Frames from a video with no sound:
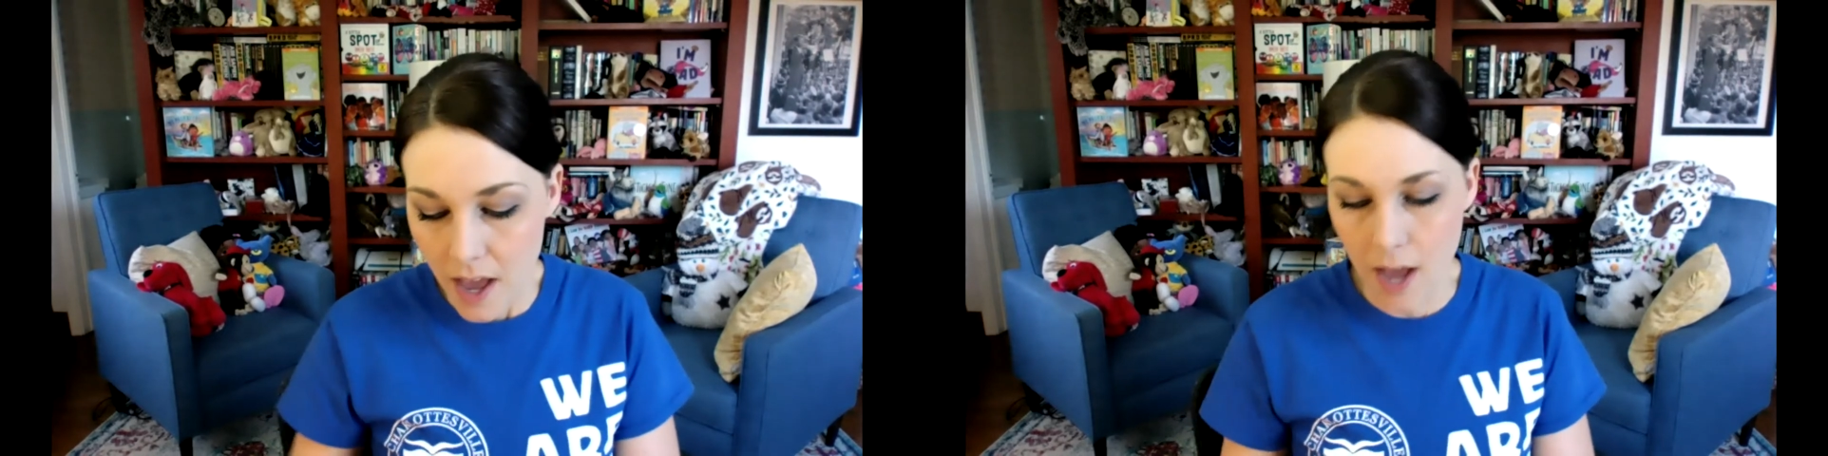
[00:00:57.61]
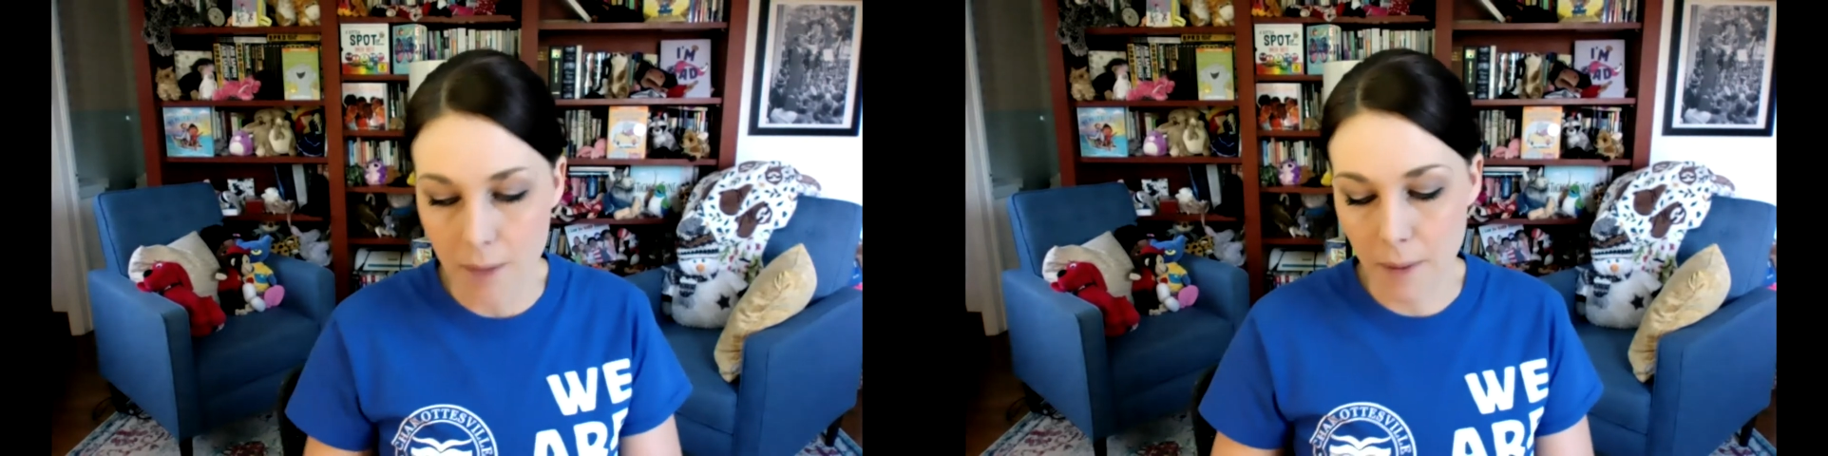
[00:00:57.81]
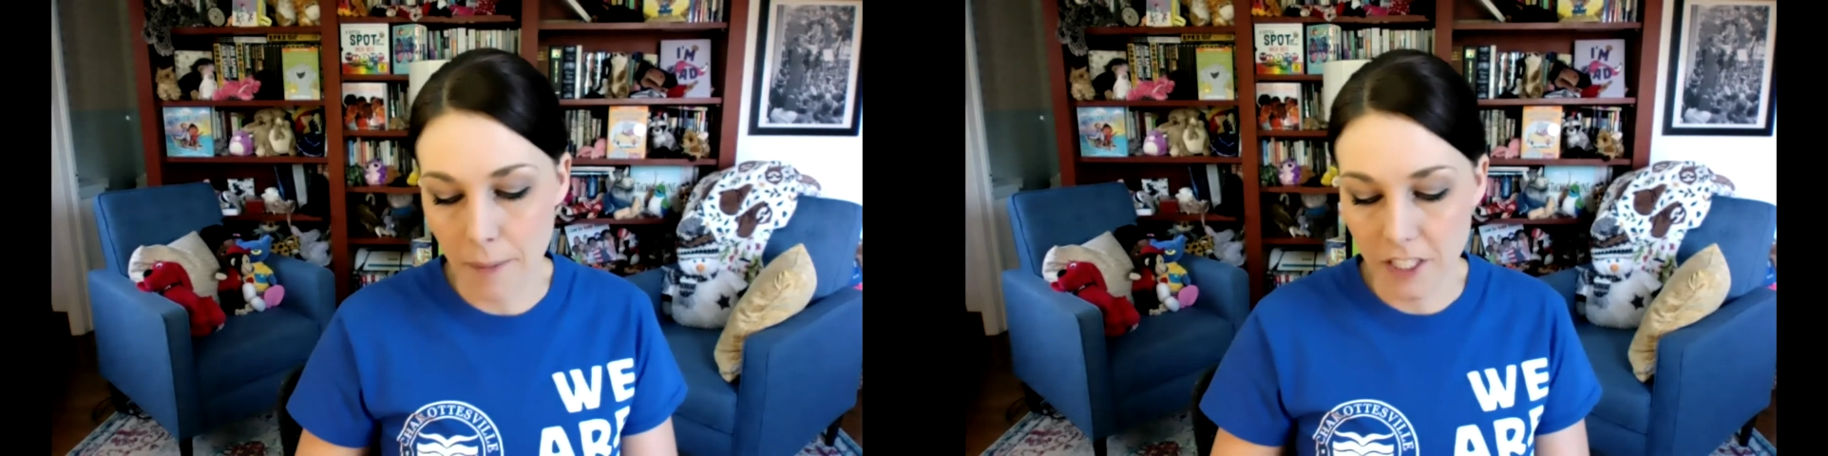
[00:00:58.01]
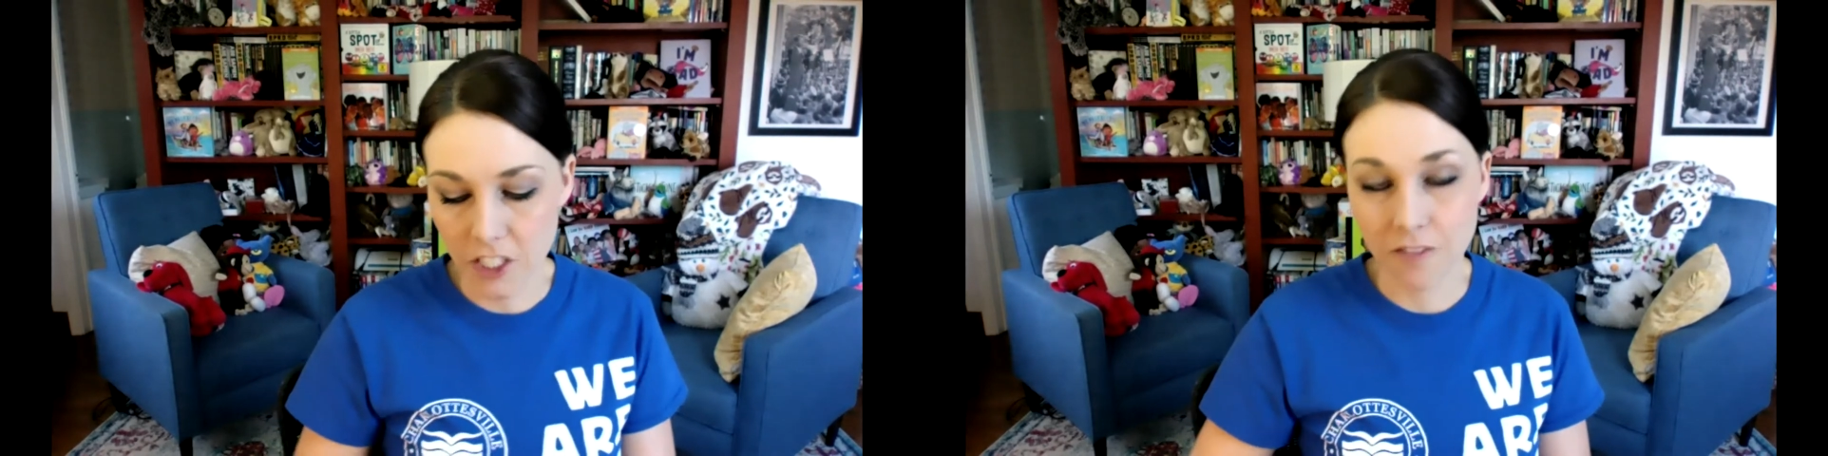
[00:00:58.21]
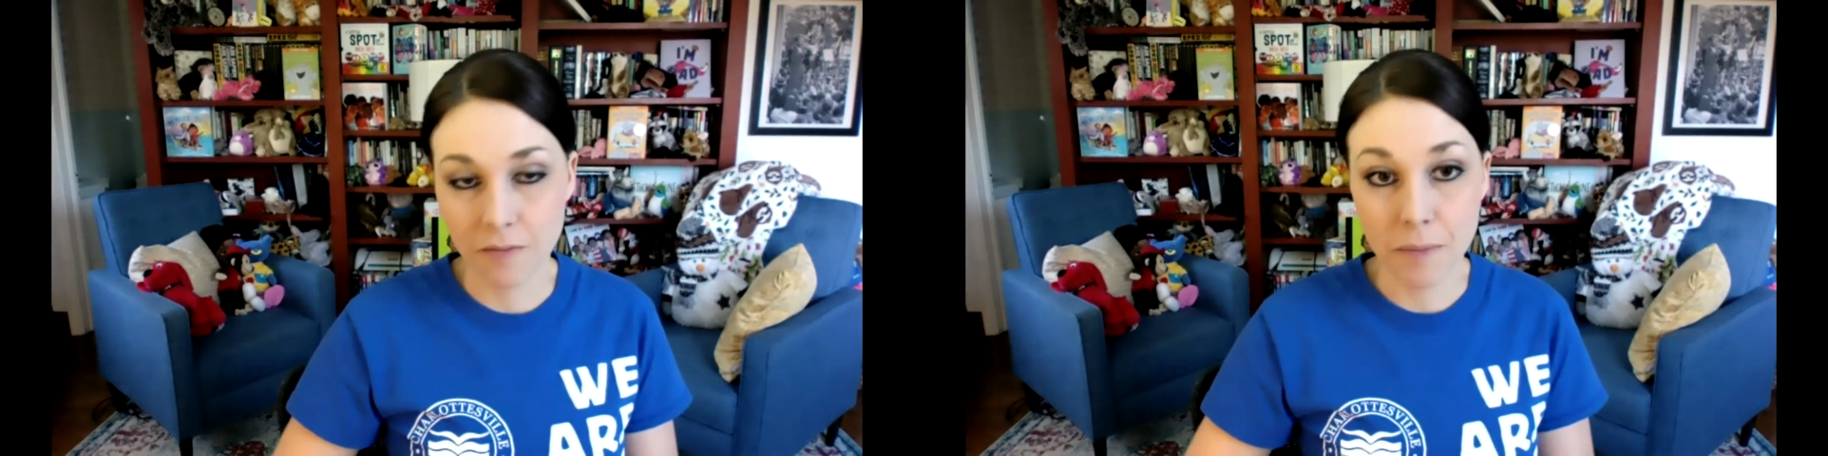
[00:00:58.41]
a bunch
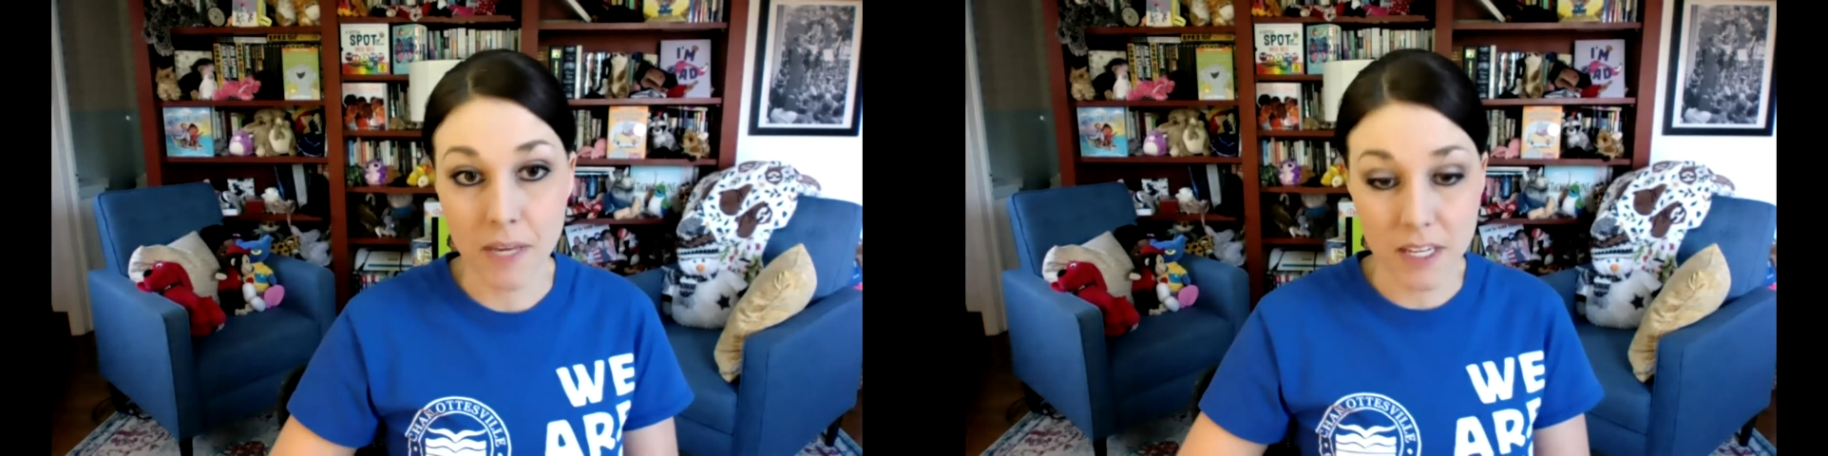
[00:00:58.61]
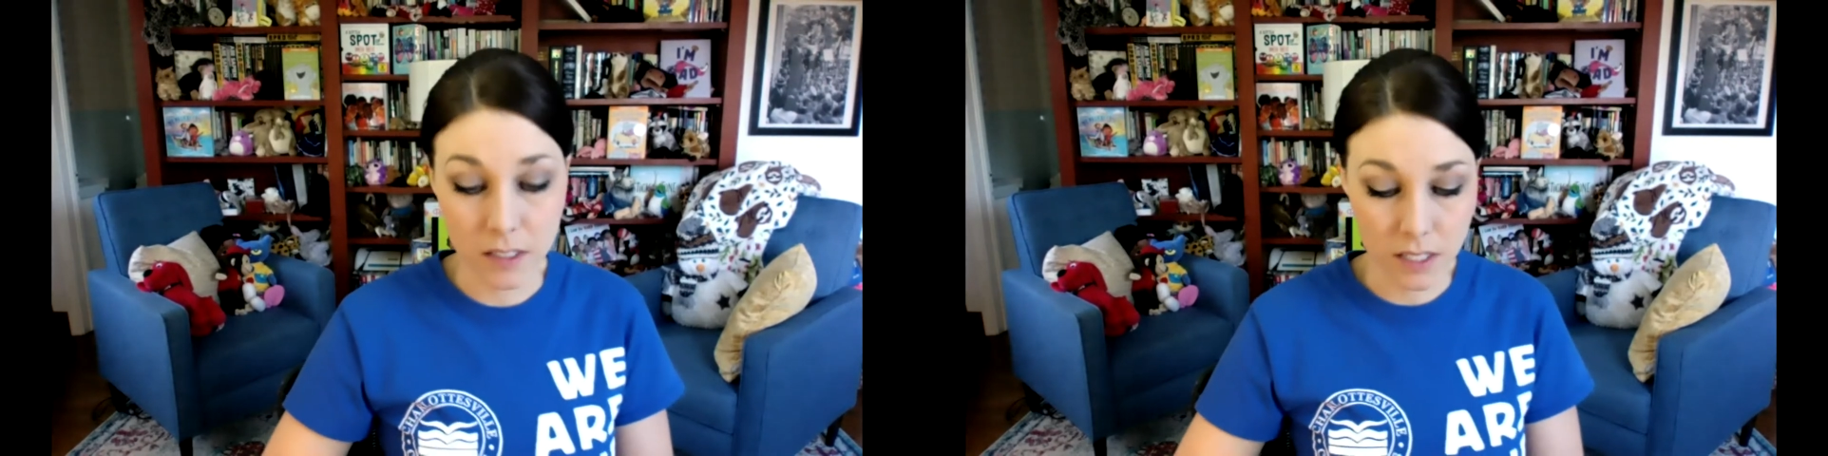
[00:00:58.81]
of B's